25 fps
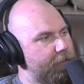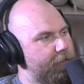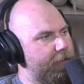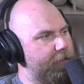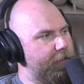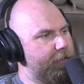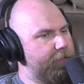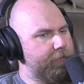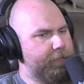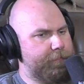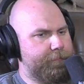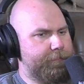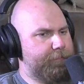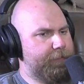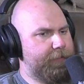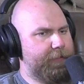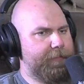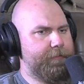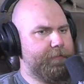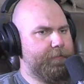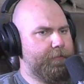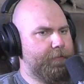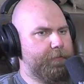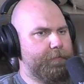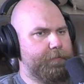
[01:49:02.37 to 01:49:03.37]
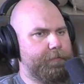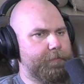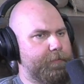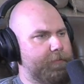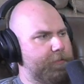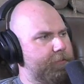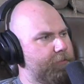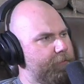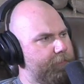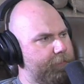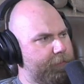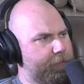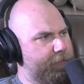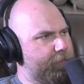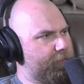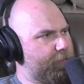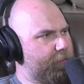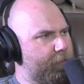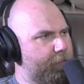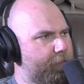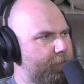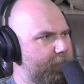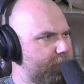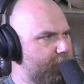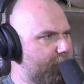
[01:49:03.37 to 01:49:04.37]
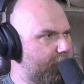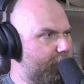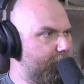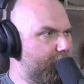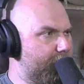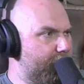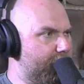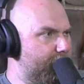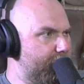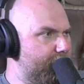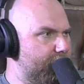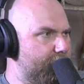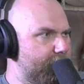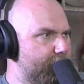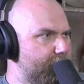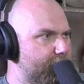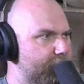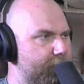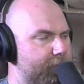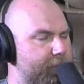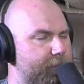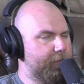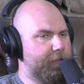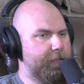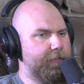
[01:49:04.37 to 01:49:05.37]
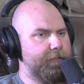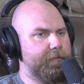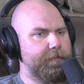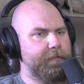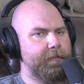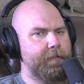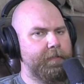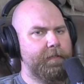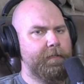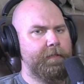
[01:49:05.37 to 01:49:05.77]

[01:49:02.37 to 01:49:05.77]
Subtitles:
and I had no reason to believe someone was coming over. Right.